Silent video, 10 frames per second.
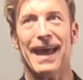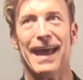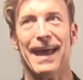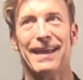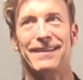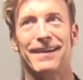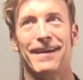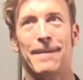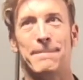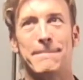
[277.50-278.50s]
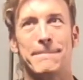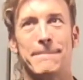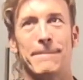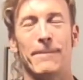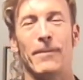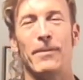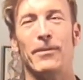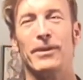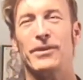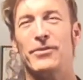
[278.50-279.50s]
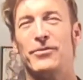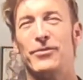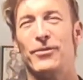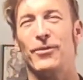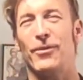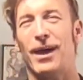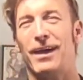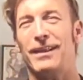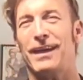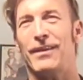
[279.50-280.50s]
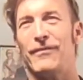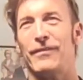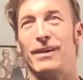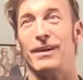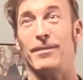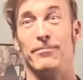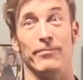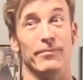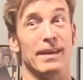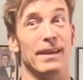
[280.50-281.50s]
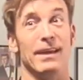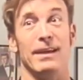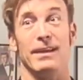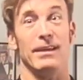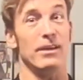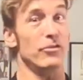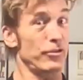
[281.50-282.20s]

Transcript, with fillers: And um, what we're going to do, I'll have uh, either